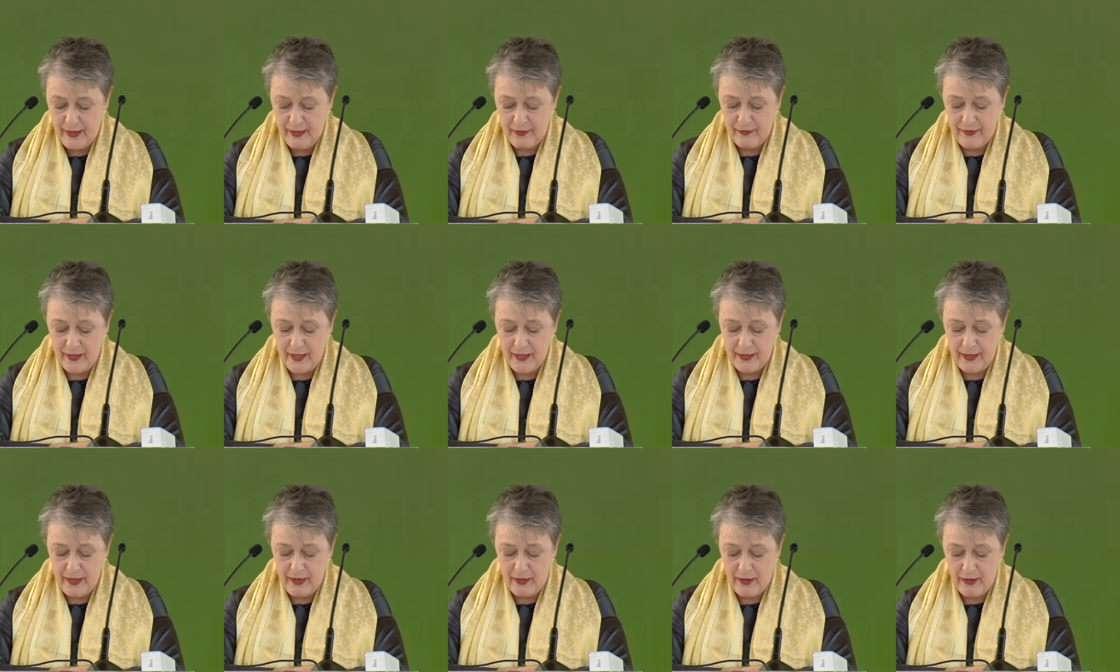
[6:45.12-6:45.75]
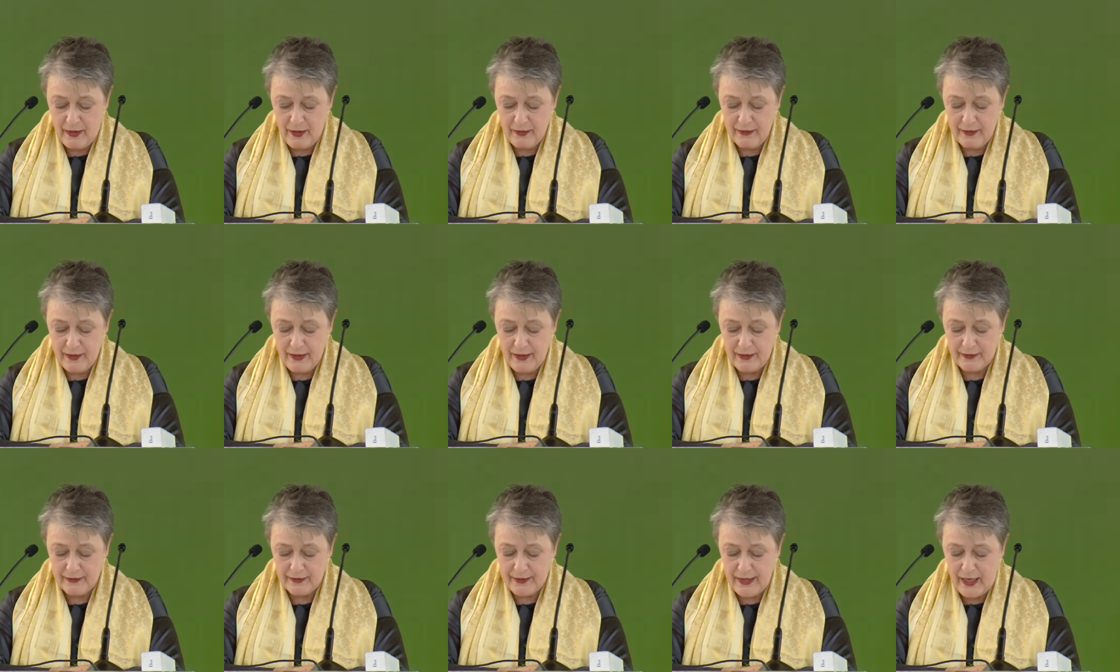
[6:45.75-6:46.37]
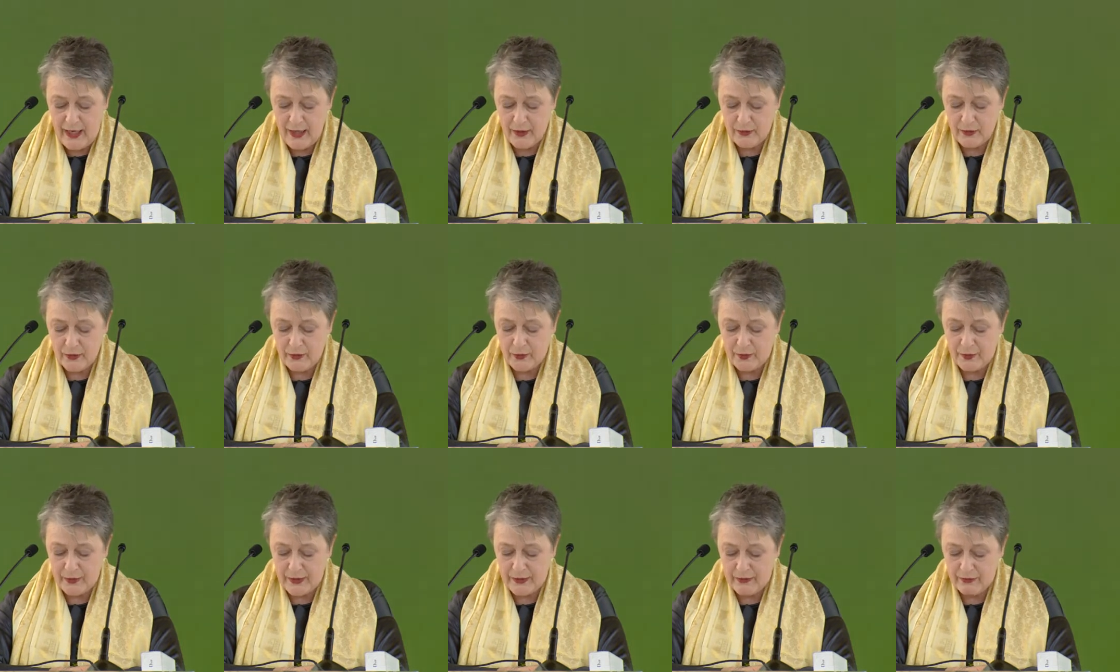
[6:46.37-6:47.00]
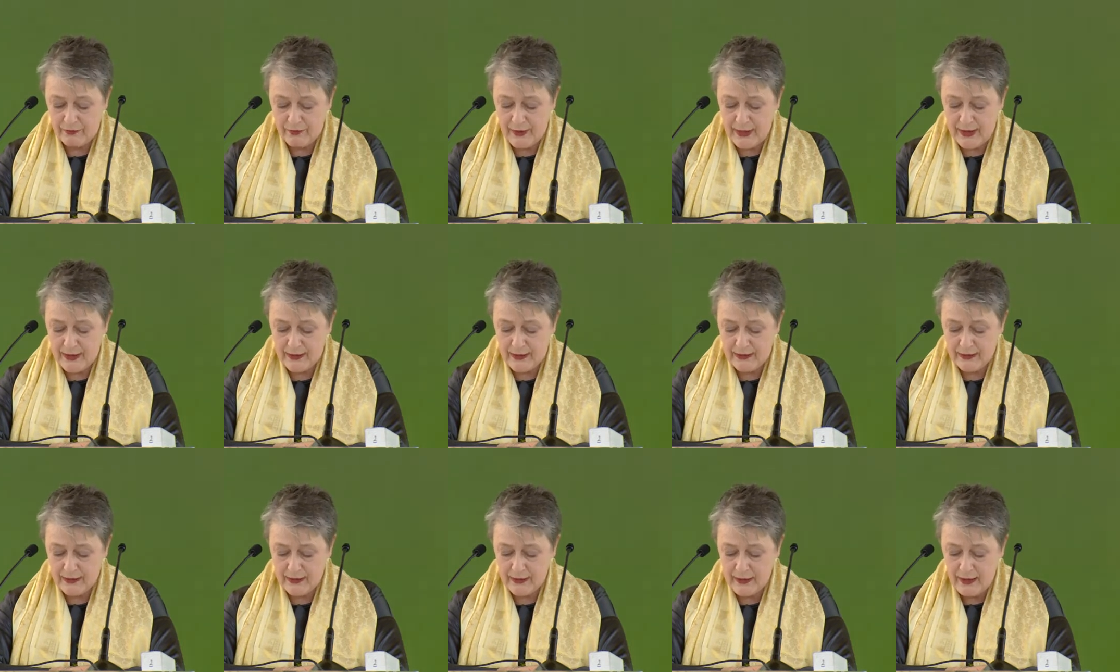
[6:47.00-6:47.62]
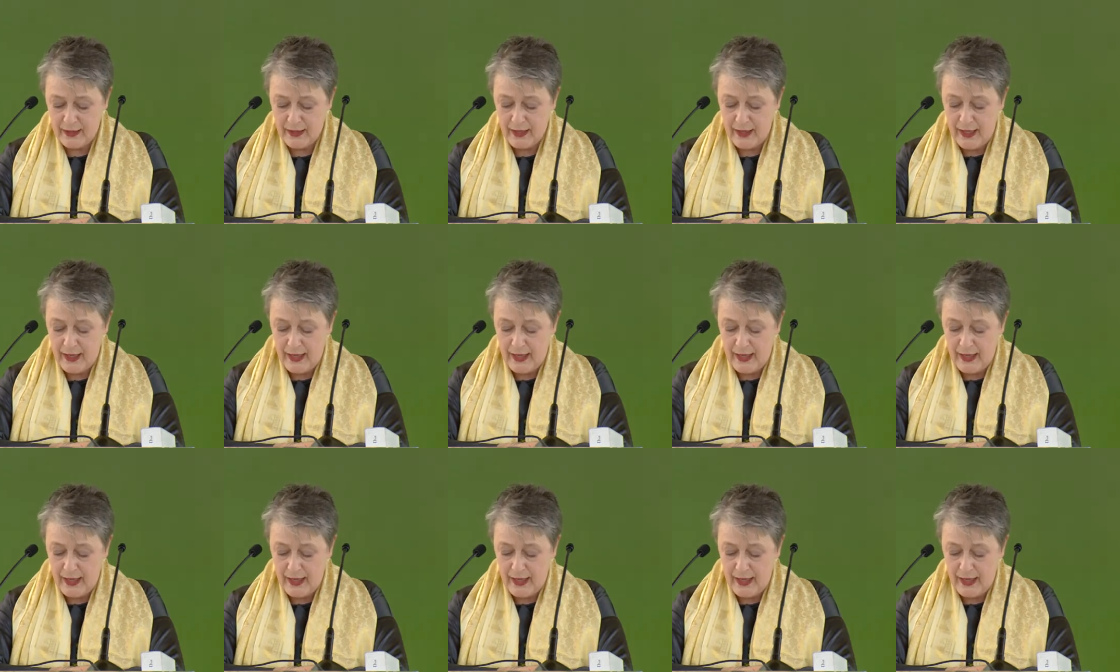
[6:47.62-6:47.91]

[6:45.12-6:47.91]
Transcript: They are endowed with reason